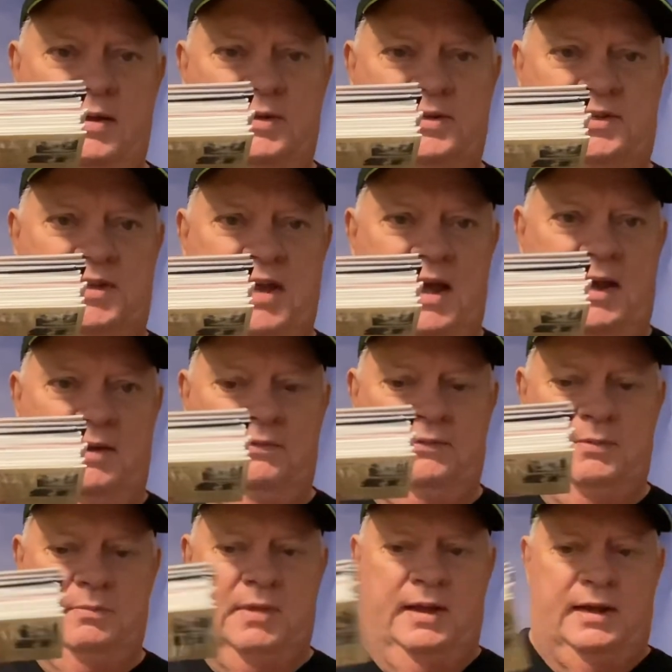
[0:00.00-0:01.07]
stack of
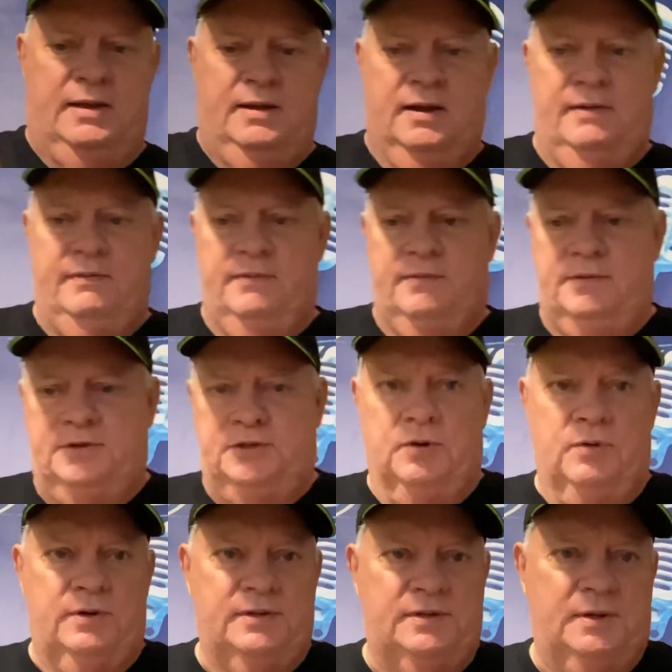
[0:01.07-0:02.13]
them like I
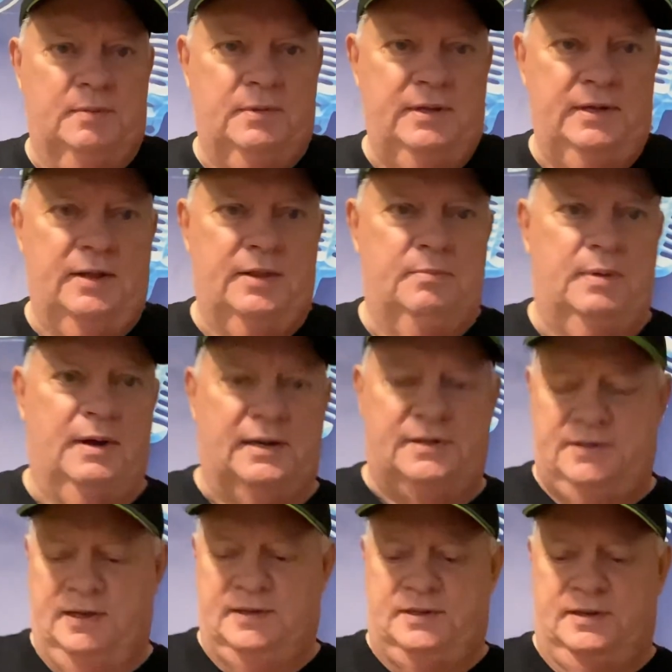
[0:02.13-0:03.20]
showed in some of the other
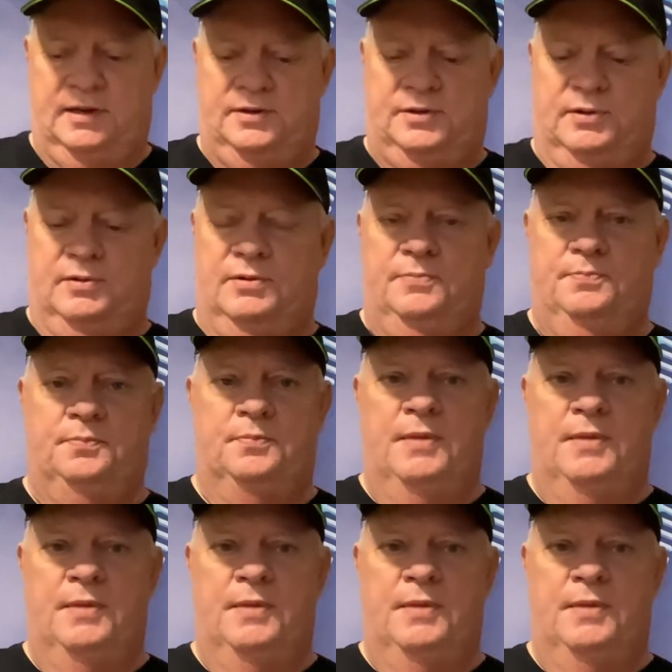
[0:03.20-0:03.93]
box sets that I showed.